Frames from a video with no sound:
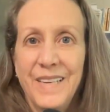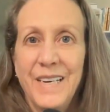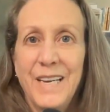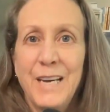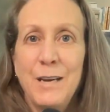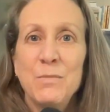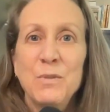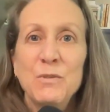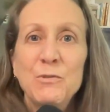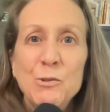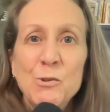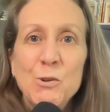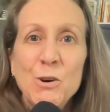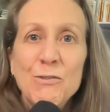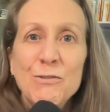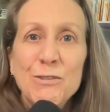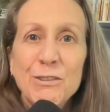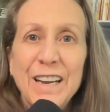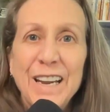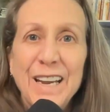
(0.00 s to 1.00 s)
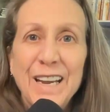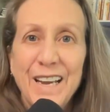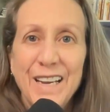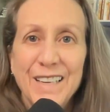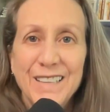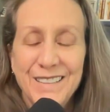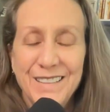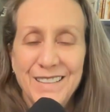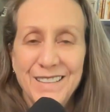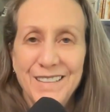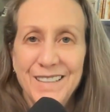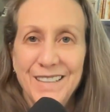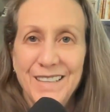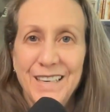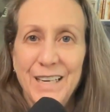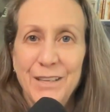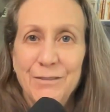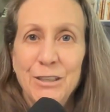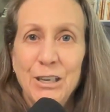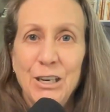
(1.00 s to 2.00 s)
And before I forget,
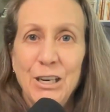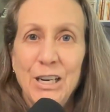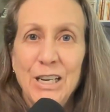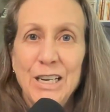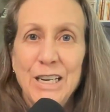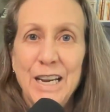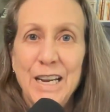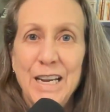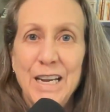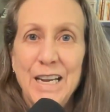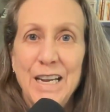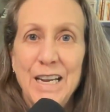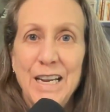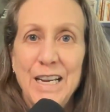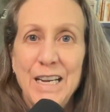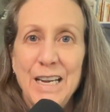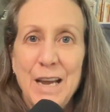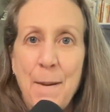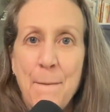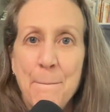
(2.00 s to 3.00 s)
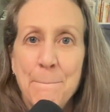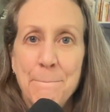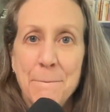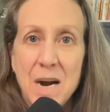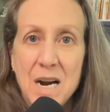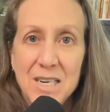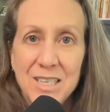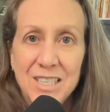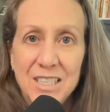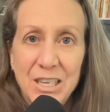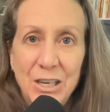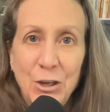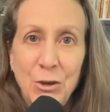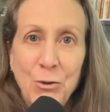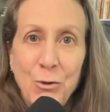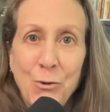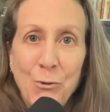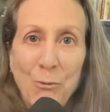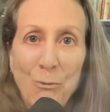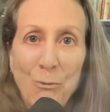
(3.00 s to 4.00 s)
I've got a mocktail